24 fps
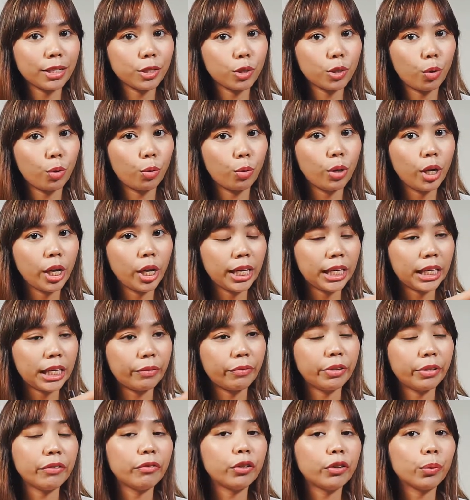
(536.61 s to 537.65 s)
So
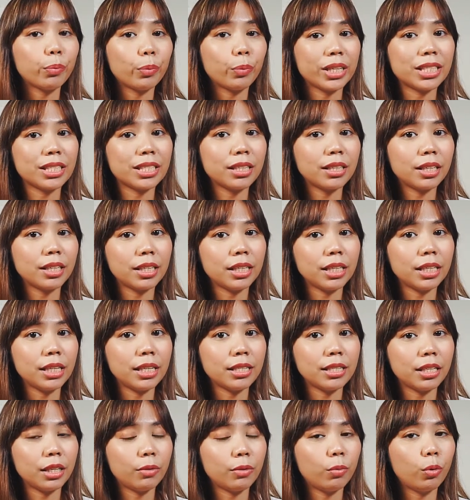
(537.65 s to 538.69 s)
even if you're pressing the
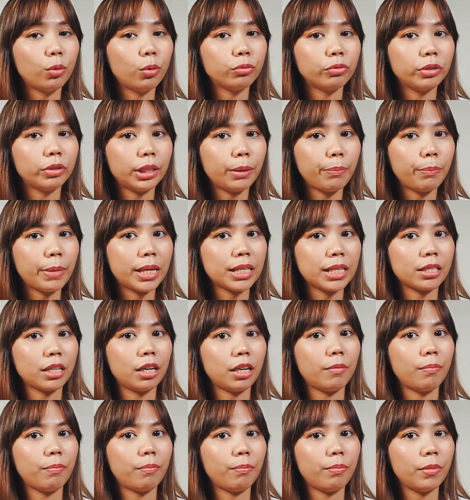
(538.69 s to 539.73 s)
keys, it won't really mess
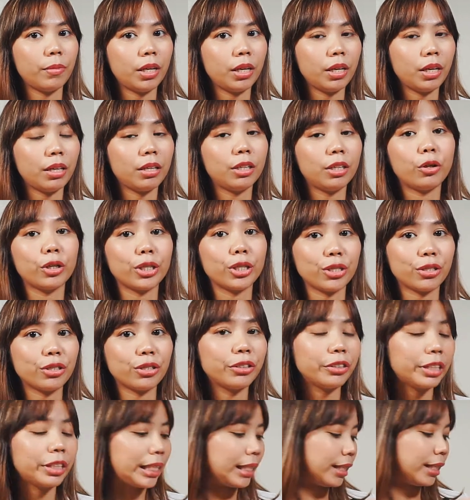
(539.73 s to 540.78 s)
up your
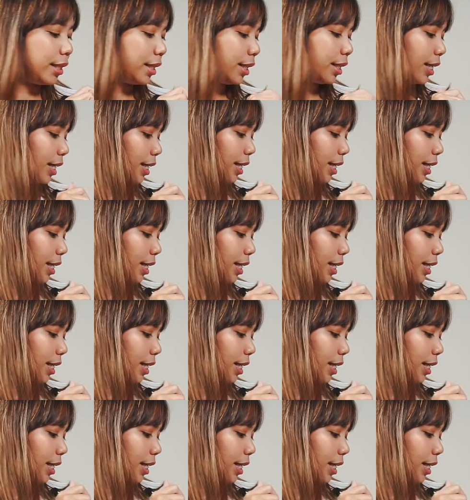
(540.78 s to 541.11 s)
screen.